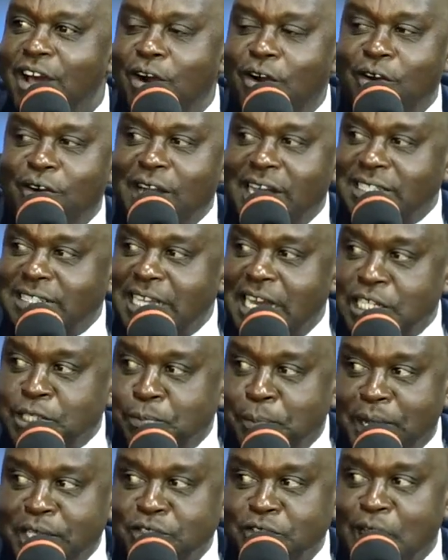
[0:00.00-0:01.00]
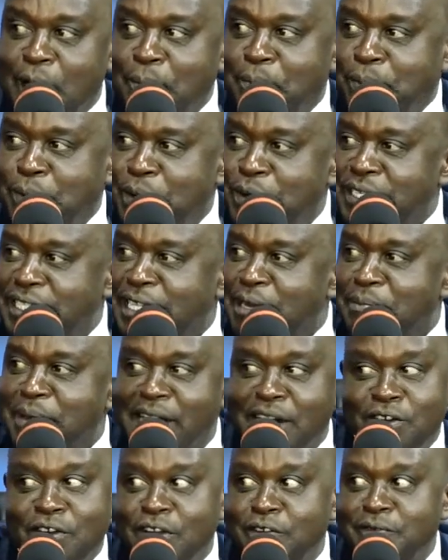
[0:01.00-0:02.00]
or a salesperson approached them
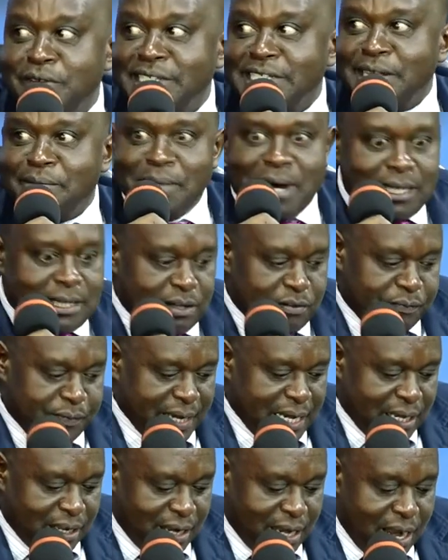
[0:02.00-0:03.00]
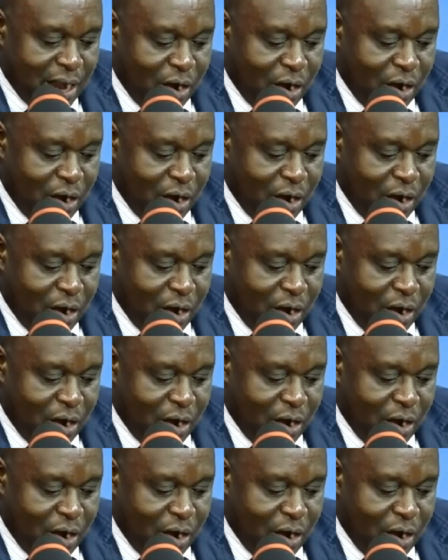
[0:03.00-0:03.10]
and convinced them and they said,